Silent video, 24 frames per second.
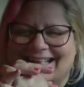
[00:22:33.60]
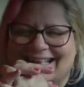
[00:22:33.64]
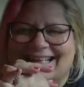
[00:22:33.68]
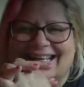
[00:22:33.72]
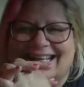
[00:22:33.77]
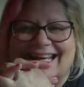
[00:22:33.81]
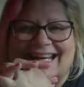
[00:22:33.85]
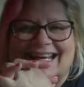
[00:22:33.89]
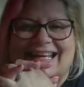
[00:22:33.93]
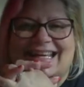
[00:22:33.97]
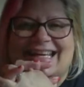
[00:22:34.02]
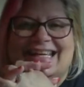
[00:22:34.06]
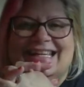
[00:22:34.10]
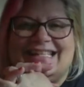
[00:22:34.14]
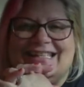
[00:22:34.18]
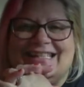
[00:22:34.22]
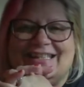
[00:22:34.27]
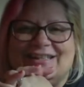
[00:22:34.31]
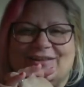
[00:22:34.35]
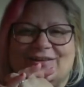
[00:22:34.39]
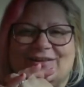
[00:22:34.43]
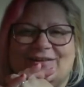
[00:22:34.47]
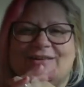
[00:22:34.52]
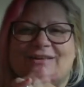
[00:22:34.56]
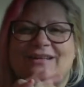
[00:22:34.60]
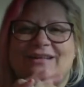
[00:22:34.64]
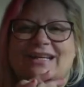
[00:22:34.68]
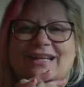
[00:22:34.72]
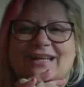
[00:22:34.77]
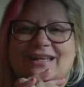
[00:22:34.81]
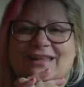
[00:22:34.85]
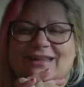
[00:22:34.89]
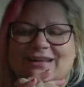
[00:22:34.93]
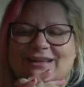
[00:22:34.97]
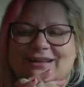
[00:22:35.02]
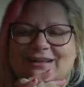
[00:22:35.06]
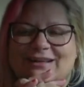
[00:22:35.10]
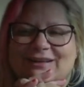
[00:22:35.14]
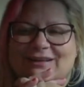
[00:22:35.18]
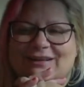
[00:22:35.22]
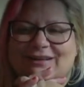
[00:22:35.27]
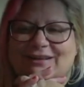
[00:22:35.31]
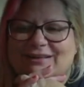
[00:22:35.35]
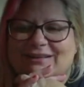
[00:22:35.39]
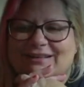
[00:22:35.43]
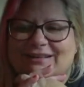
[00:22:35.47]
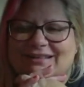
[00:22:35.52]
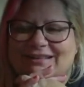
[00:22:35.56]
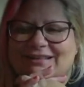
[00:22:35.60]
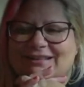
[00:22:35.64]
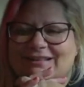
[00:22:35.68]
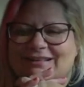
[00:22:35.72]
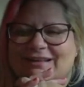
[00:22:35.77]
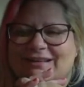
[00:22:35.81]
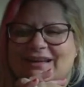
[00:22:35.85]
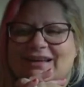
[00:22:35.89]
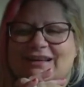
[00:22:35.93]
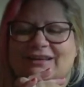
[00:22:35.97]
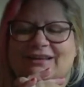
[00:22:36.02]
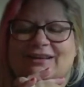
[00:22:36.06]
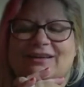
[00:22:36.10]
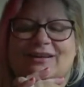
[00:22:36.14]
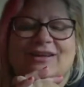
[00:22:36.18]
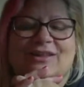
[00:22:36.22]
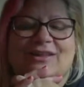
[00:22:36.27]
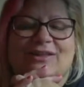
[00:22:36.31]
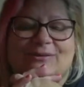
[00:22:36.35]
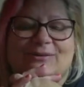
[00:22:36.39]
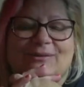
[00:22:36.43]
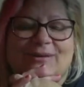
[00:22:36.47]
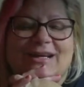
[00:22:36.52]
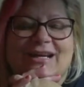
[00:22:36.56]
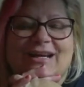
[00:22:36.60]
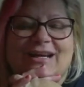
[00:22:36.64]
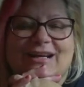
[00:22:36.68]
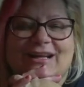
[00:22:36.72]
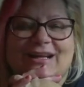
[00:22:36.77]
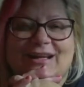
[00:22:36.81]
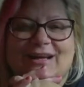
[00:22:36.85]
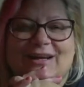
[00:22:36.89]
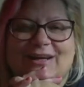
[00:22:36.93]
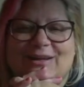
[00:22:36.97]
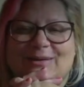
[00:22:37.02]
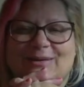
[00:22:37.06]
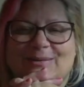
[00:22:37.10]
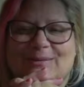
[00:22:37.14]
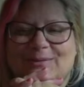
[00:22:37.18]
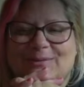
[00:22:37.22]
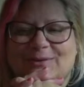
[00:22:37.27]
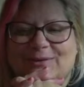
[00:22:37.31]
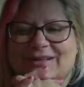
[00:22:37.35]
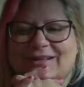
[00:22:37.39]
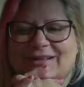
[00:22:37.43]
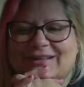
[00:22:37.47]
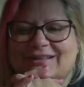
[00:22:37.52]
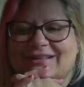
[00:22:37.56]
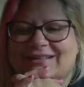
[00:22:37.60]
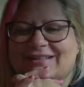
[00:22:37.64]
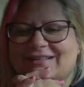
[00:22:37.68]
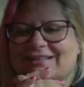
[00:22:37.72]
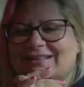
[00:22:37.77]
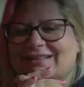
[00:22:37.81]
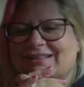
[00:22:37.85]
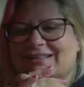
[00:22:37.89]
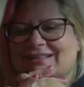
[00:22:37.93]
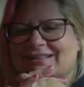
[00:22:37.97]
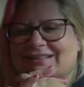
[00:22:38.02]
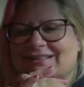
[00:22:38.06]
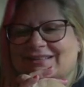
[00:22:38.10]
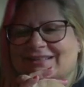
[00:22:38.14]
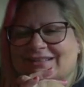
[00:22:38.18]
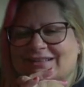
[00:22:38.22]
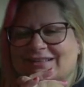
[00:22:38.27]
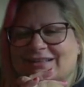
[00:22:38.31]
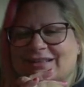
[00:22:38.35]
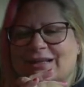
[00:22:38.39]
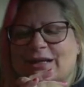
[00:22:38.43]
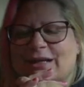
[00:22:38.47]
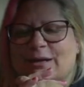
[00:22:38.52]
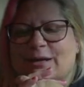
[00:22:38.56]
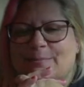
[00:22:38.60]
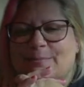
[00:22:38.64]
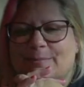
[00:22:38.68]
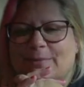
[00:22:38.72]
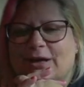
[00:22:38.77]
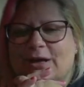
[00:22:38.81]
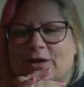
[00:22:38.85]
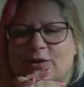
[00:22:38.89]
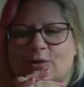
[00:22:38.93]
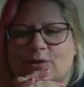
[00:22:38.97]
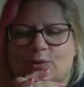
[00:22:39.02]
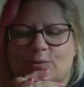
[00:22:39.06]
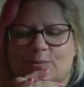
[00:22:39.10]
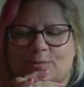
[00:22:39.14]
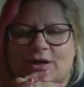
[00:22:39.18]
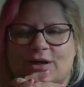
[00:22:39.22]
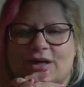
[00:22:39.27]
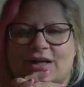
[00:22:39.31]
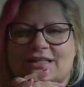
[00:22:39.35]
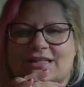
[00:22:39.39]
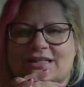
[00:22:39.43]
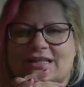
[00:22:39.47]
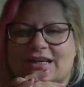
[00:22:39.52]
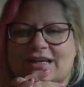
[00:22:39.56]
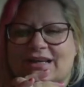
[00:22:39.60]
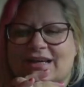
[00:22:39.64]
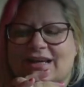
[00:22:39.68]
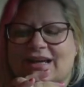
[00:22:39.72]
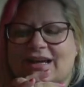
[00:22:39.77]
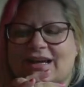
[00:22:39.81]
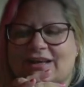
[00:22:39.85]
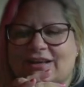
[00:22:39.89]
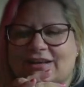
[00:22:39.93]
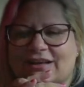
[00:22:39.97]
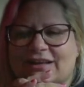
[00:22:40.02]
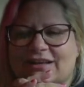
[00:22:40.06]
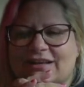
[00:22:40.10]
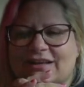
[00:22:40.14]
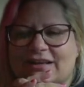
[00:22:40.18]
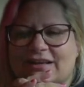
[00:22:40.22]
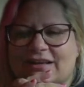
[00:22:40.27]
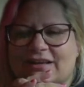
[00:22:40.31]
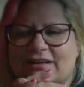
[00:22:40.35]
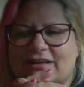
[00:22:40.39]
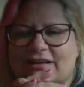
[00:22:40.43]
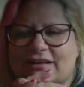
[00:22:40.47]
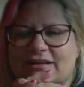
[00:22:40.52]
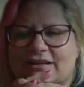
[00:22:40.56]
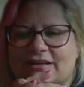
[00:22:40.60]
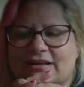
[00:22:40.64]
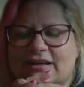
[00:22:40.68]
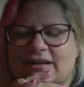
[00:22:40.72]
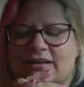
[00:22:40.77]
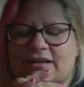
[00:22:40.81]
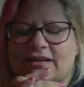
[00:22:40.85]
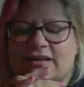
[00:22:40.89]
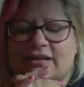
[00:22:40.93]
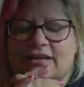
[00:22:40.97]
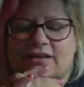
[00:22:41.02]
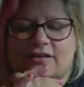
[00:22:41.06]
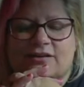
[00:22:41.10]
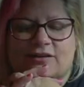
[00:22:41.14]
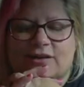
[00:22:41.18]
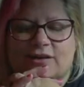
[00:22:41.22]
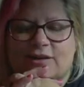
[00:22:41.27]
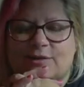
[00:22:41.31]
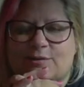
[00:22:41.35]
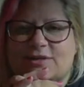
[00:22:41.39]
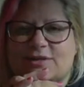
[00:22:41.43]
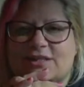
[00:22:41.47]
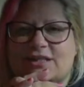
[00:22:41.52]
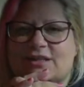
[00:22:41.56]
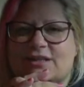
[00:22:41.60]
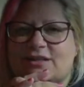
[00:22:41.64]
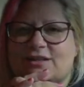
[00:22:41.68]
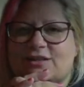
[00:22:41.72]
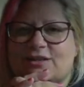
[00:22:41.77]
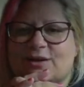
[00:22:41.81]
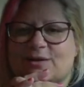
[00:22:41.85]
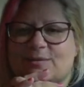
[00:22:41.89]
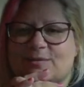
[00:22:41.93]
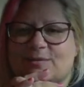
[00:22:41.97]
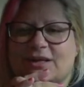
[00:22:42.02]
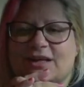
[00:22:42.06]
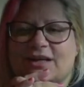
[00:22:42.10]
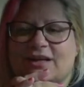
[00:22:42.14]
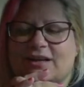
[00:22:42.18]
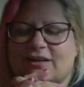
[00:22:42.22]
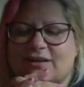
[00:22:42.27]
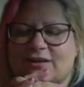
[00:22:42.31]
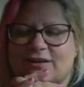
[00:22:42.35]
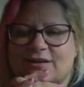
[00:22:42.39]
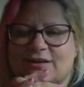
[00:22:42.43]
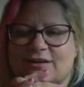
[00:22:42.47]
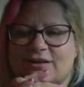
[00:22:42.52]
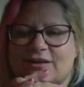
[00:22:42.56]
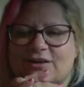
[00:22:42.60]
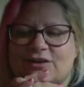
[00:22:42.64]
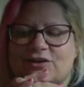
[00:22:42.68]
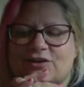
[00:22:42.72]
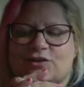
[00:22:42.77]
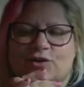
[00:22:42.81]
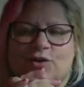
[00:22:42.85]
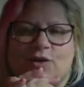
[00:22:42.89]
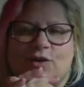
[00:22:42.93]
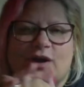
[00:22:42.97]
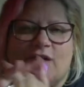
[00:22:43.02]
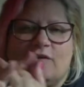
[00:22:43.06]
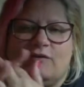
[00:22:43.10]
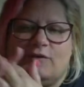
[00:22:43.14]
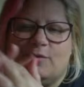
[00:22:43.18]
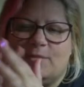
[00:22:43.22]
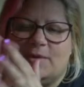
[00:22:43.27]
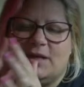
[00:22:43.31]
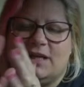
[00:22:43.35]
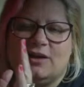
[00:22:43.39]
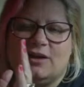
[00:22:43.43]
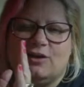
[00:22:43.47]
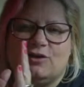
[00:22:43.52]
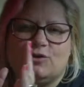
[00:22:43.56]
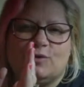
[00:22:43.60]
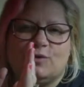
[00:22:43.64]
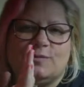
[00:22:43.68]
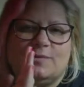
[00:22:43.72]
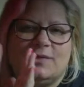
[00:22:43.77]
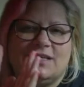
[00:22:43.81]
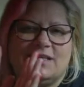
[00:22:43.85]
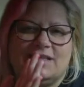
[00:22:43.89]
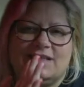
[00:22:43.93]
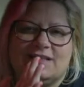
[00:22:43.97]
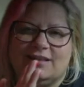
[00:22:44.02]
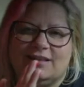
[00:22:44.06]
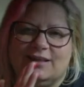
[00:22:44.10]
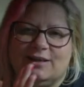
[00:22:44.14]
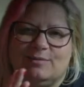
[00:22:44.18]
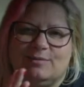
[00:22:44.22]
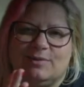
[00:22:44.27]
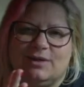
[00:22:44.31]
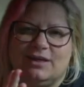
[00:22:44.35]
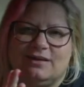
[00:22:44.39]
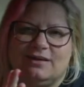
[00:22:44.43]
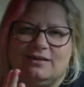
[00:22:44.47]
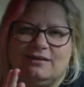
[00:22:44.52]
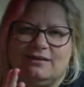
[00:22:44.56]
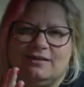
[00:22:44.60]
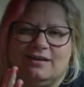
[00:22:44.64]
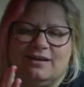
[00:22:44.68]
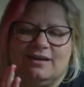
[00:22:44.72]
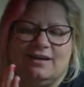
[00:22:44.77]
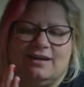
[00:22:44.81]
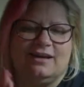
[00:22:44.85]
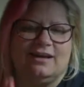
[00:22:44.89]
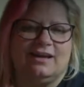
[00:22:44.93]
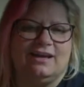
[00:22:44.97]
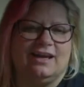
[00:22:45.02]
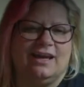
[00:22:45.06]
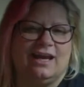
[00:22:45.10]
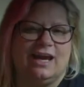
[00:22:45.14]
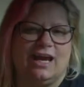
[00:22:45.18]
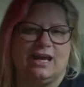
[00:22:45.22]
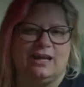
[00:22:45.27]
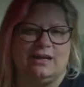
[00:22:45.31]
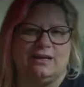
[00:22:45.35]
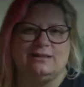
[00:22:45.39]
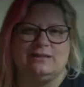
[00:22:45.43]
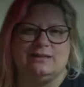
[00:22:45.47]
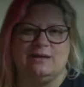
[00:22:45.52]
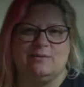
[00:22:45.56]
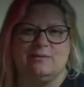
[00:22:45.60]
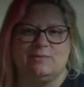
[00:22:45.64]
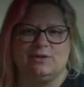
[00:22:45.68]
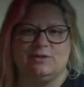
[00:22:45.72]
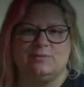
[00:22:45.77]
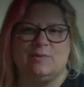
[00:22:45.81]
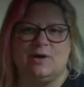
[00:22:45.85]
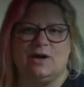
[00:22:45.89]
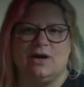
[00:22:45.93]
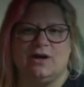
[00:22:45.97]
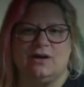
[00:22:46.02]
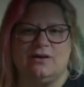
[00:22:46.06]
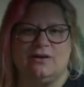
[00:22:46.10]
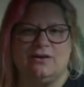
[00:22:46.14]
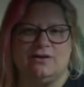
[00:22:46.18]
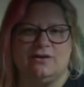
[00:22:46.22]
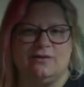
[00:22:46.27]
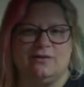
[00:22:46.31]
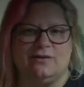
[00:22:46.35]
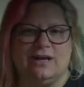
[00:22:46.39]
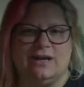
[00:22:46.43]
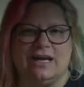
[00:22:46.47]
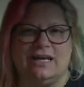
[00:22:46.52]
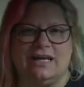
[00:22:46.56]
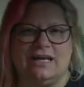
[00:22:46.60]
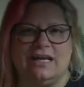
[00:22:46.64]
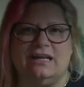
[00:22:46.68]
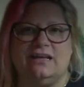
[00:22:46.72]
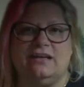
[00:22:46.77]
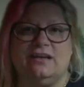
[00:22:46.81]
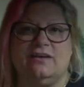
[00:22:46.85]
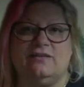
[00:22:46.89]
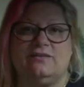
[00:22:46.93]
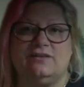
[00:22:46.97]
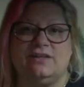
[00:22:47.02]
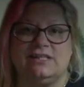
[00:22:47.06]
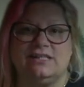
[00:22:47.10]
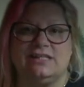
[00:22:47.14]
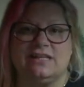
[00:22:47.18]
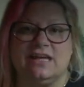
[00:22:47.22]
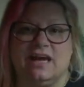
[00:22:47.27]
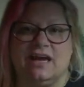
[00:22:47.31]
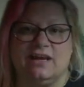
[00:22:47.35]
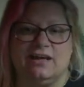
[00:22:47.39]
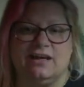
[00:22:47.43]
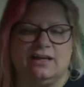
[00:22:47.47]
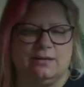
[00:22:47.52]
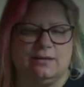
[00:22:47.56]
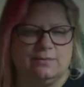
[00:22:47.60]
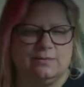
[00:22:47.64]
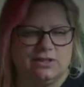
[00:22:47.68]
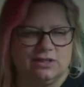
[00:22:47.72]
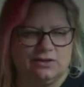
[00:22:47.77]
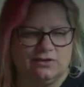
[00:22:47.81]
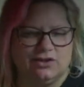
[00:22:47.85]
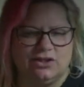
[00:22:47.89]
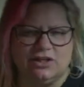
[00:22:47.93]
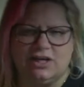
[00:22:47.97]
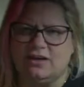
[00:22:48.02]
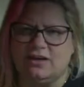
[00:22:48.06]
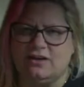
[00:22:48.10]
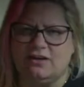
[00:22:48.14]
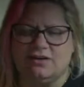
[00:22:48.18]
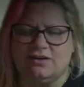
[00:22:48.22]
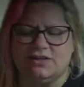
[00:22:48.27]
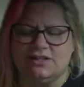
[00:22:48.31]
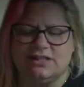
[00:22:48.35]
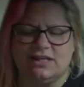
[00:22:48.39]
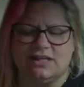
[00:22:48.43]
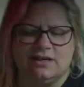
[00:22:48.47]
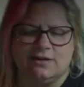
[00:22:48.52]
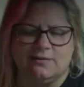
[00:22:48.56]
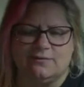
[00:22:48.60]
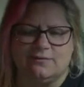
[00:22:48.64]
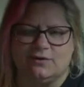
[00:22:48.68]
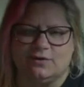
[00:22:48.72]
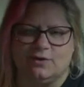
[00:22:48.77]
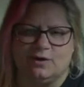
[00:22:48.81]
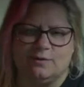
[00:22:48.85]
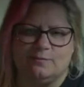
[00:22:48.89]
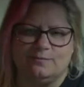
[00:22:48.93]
He's a little heathen, huh? 3 o'clock in the morning. My old boss had a cat like that. It literally was an insomniac. So everybody else would be sleeping, and his name was Paco, and he loved his catnip. So she had it all set up for him.